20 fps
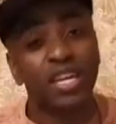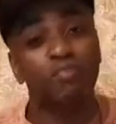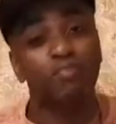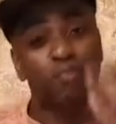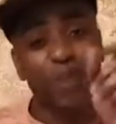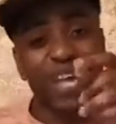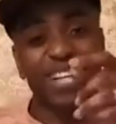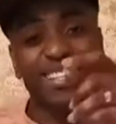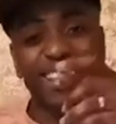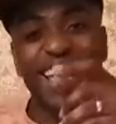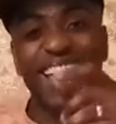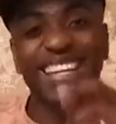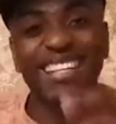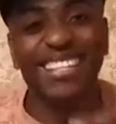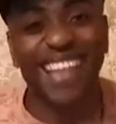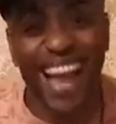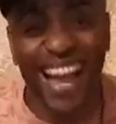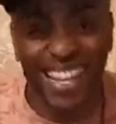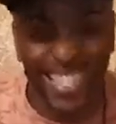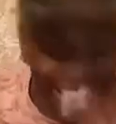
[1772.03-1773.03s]
busy
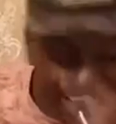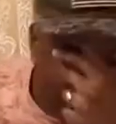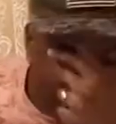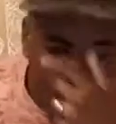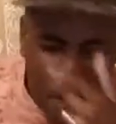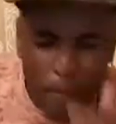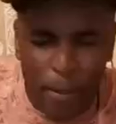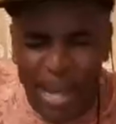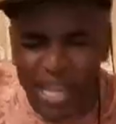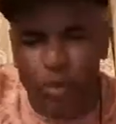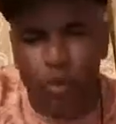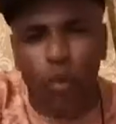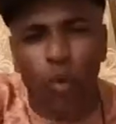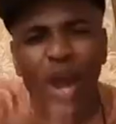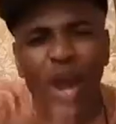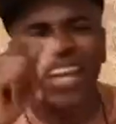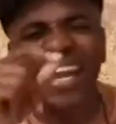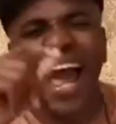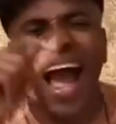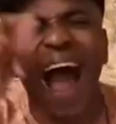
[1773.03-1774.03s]
in tongues, but
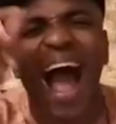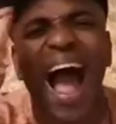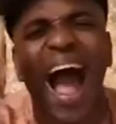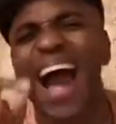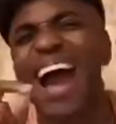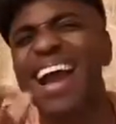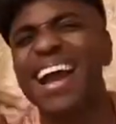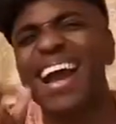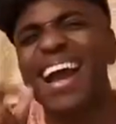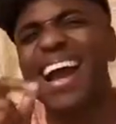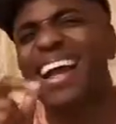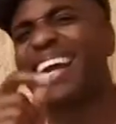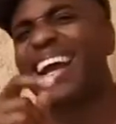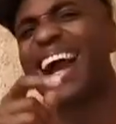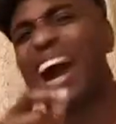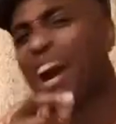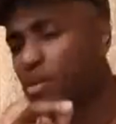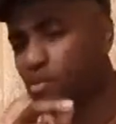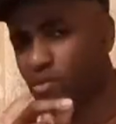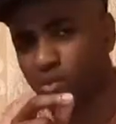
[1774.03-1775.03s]
when hunger
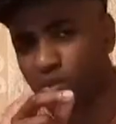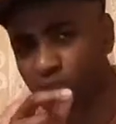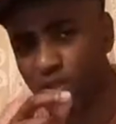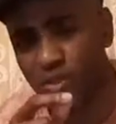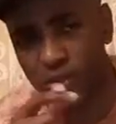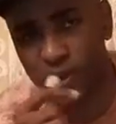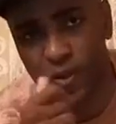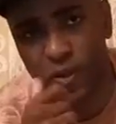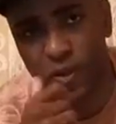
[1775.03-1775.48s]
comes,